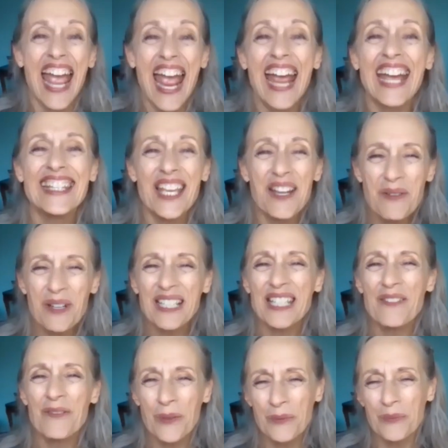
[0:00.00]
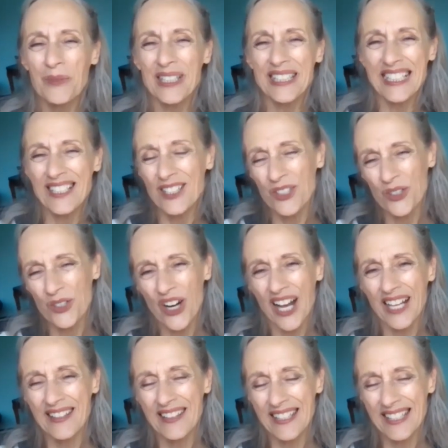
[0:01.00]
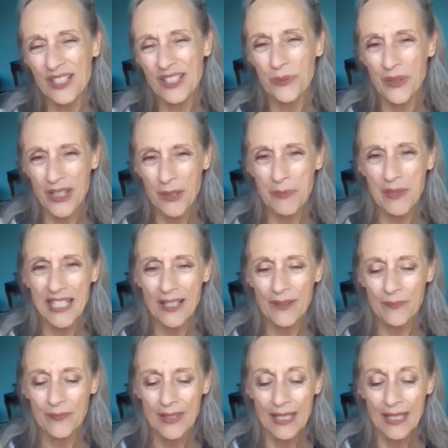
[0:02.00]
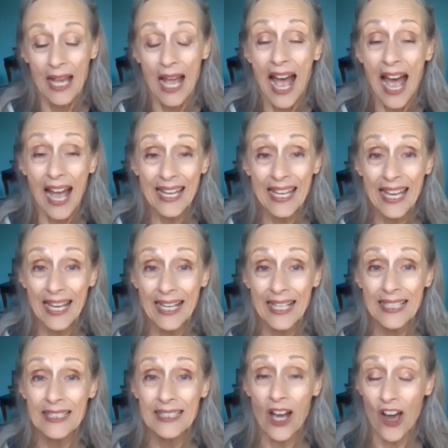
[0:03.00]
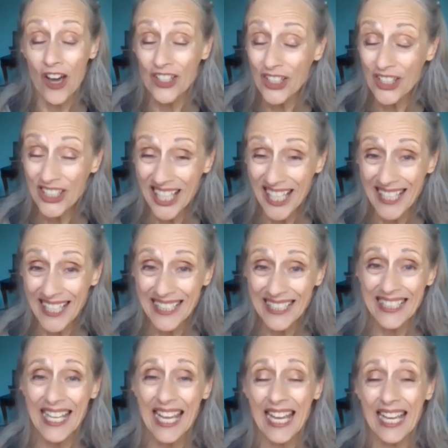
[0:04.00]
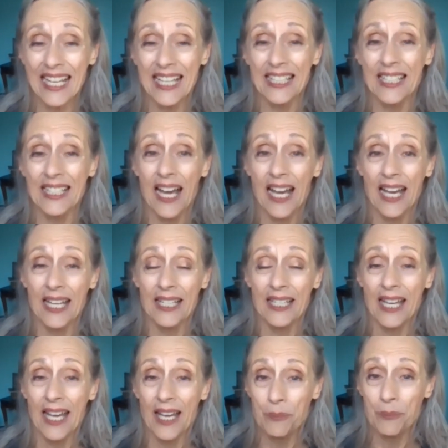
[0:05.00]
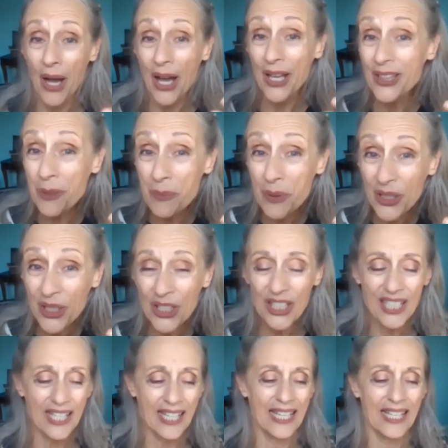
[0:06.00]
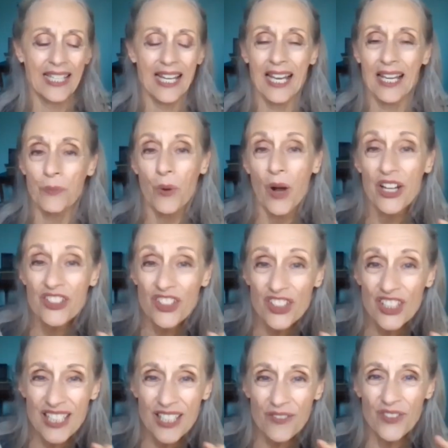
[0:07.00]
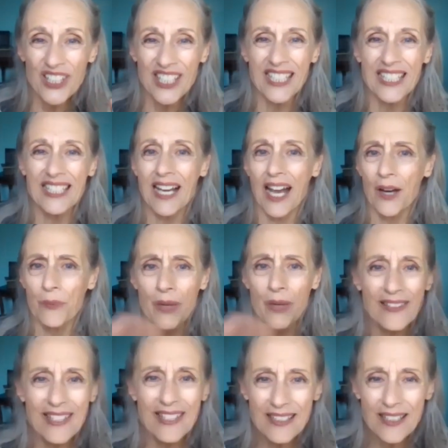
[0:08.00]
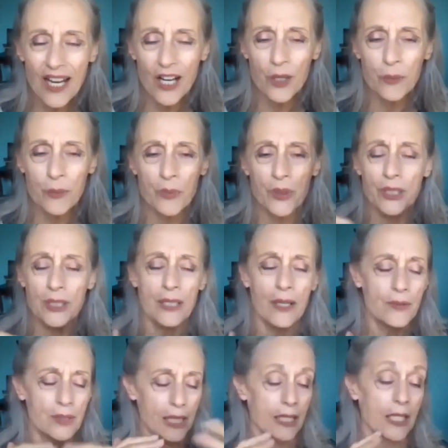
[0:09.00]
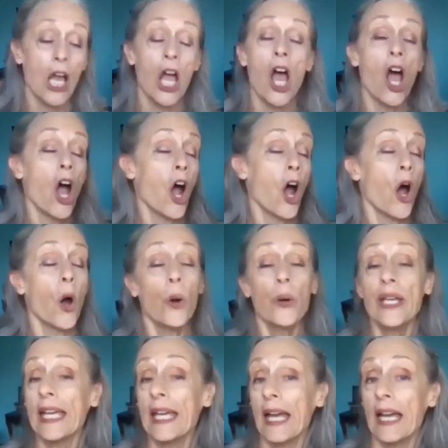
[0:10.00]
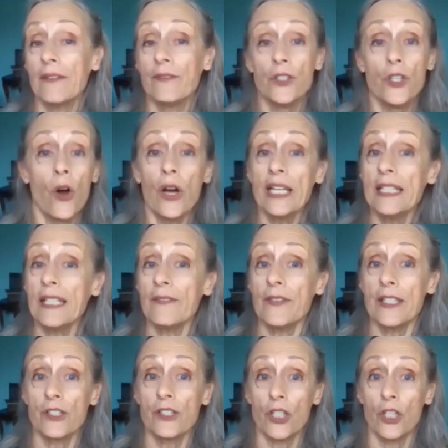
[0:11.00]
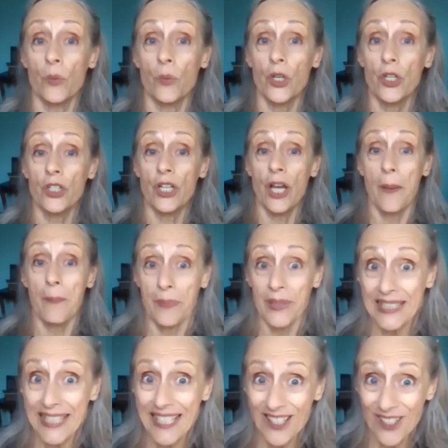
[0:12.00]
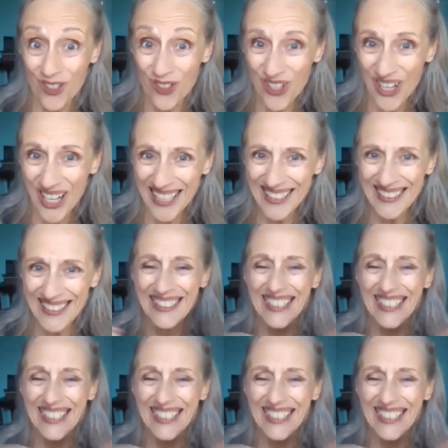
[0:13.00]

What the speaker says: And they were even willing to try this with me. I had gone online, and I had bought the book, and I had watched the DVD. I read the entire book, and I was like, okay, I have no idea if this is going to work or not, but let's try it.